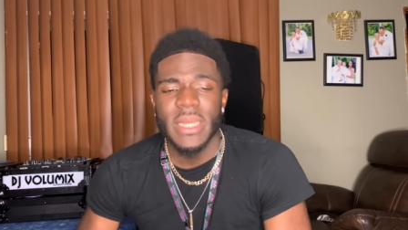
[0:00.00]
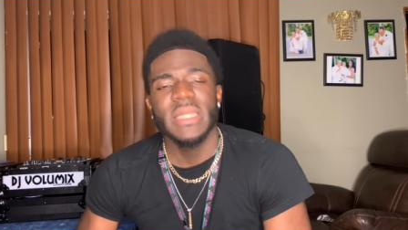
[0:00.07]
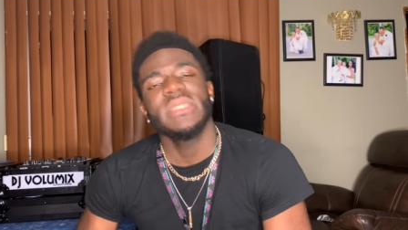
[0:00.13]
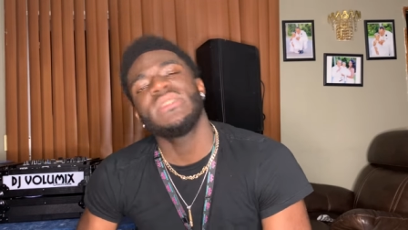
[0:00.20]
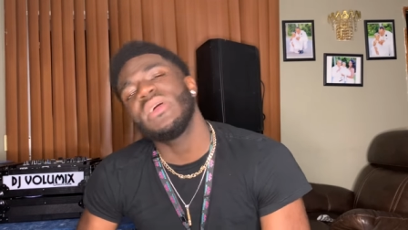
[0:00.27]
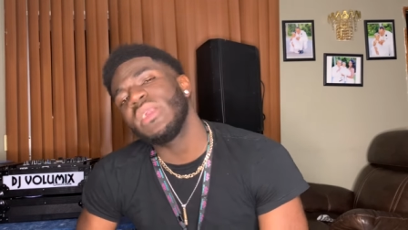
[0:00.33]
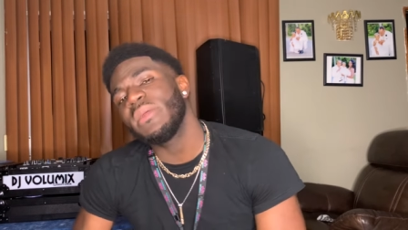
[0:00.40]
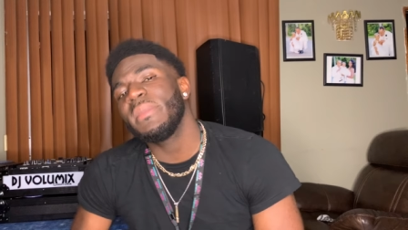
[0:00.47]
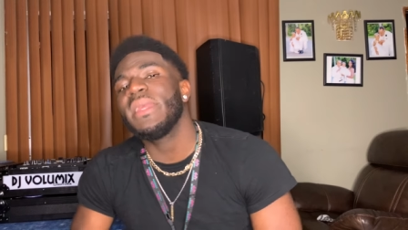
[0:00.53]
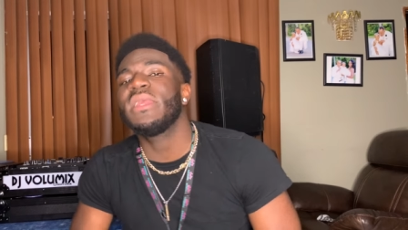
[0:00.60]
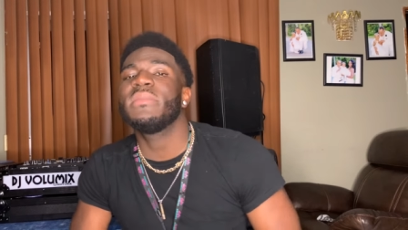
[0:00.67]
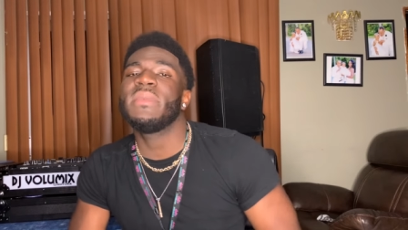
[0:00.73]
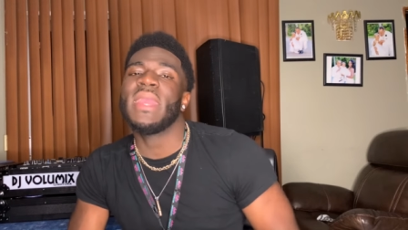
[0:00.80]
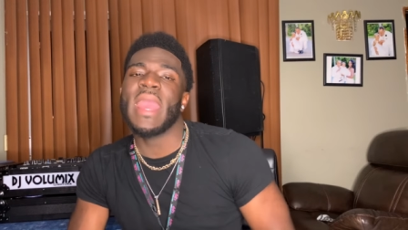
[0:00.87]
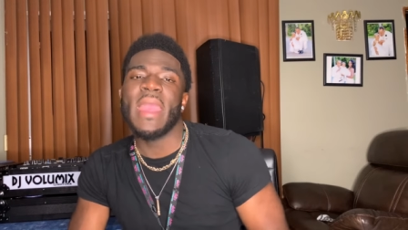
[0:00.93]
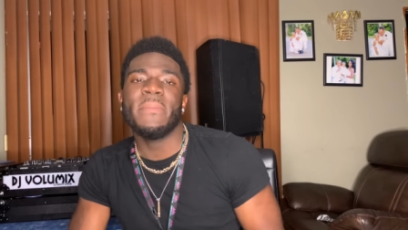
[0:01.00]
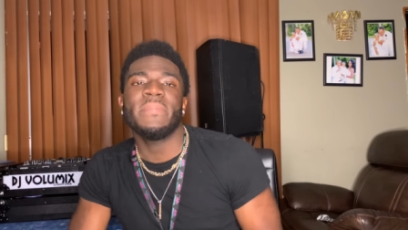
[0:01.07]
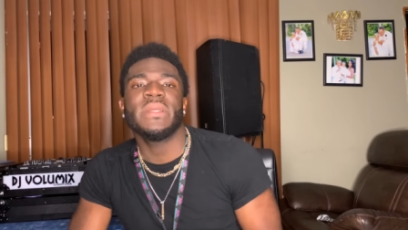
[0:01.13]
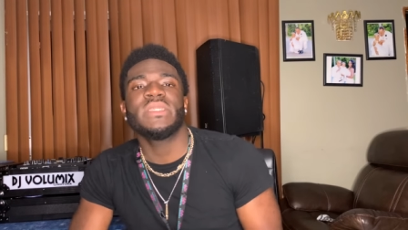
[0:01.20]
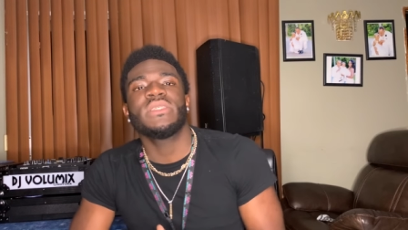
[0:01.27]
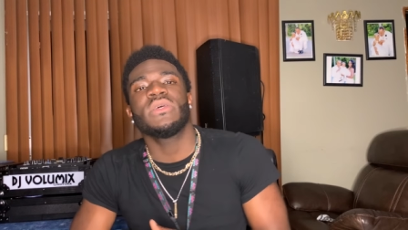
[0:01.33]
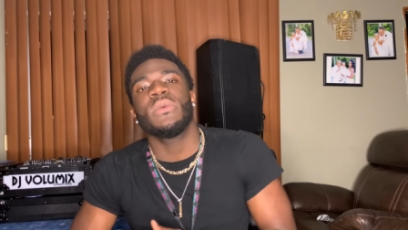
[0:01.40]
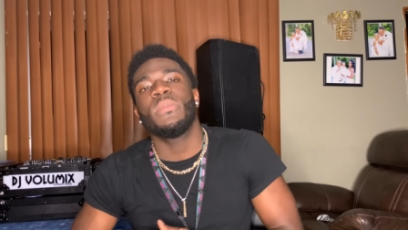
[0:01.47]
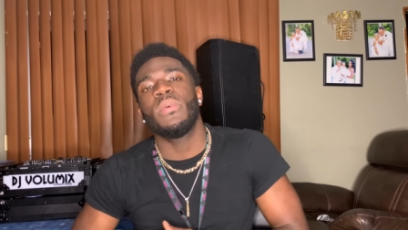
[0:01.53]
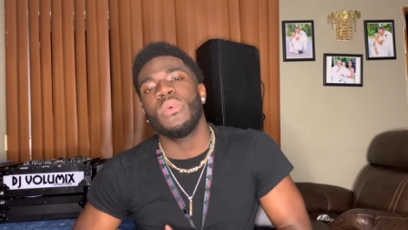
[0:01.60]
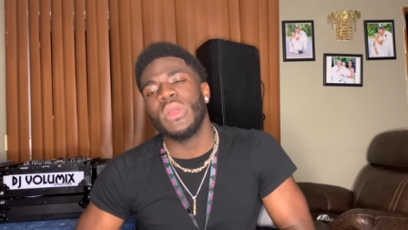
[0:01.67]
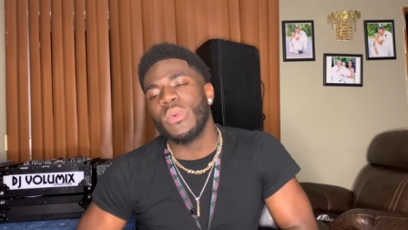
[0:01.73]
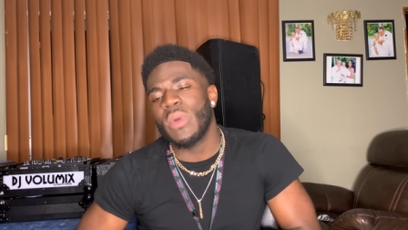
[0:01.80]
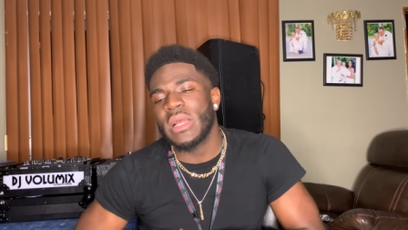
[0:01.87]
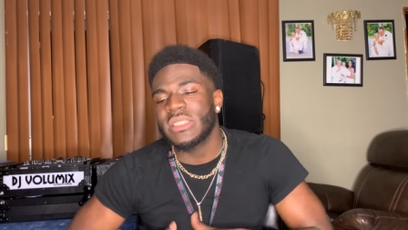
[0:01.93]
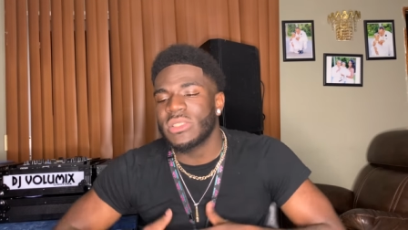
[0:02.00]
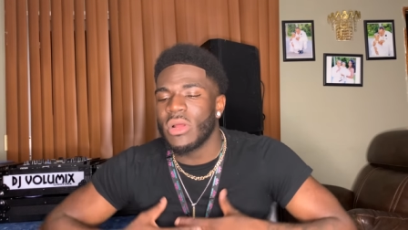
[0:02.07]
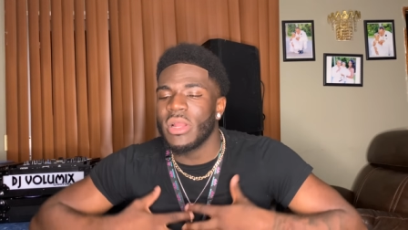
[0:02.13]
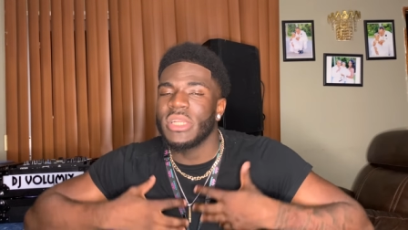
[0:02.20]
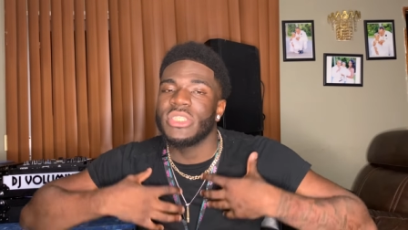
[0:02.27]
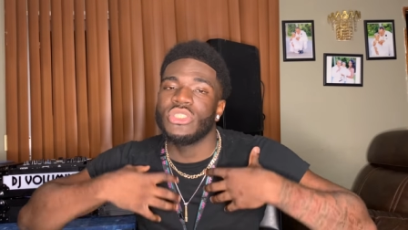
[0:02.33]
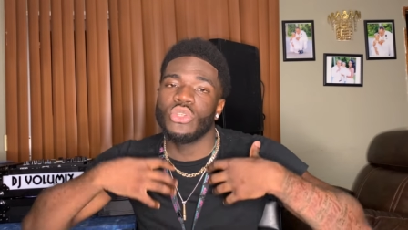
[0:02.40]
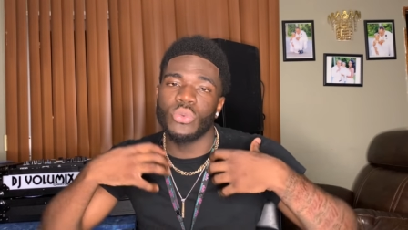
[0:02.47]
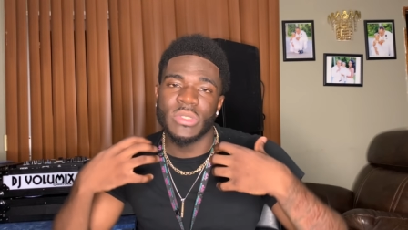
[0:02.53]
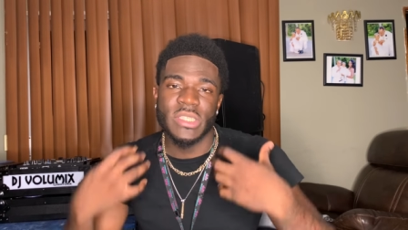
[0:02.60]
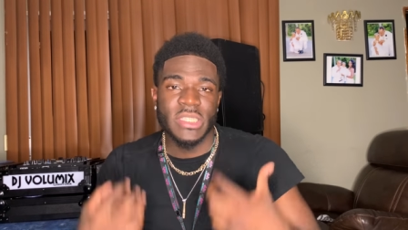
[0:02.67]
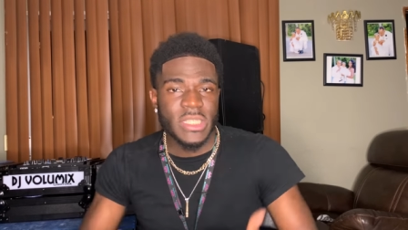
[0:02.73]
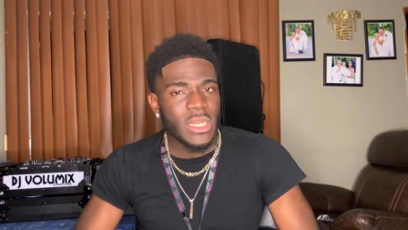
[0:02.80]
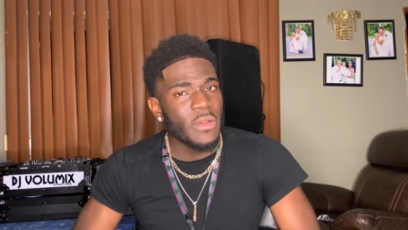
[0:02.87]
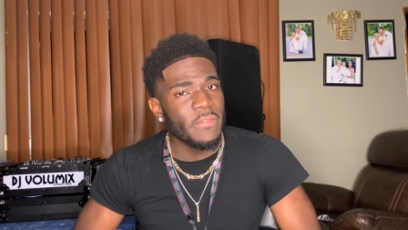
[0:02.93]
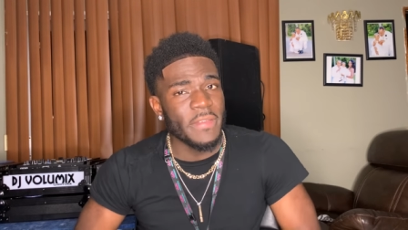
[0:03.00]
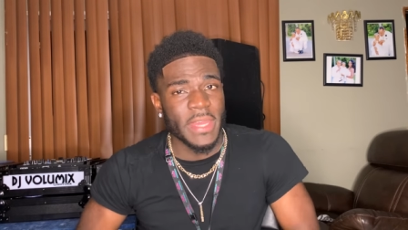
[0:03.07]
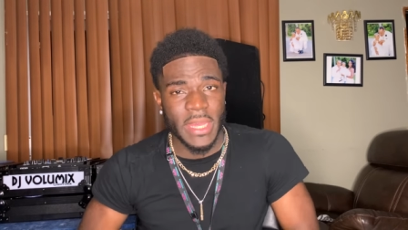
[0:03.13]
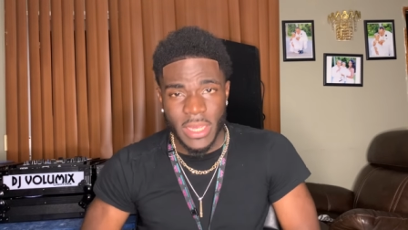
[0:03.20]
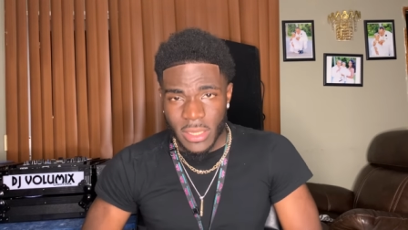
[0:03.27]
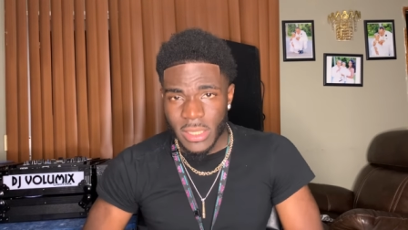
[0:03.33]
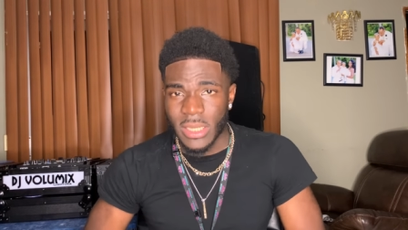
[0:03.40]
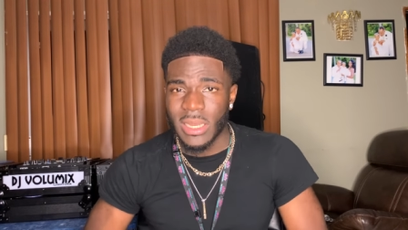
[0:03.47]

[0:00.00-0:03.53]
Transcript: started making me happy to a point where I started doing self-healing.